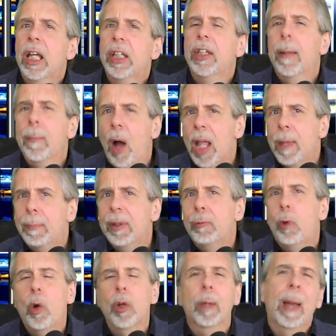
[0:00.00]
you might be
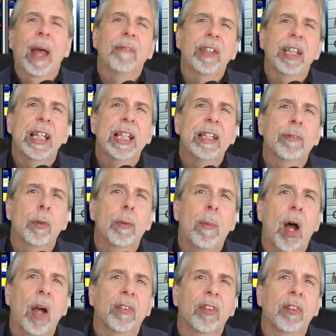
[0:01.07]
wrong about the evil
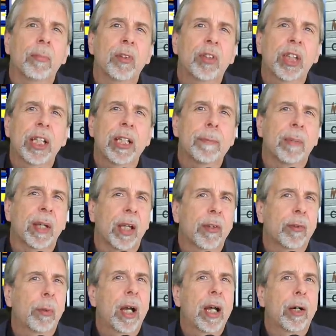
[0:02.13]
Marxist machine bit
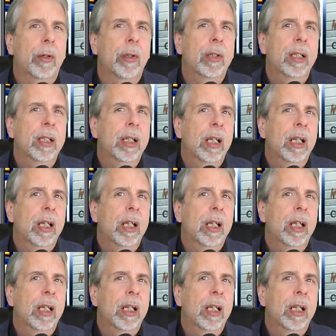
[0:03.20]
as well.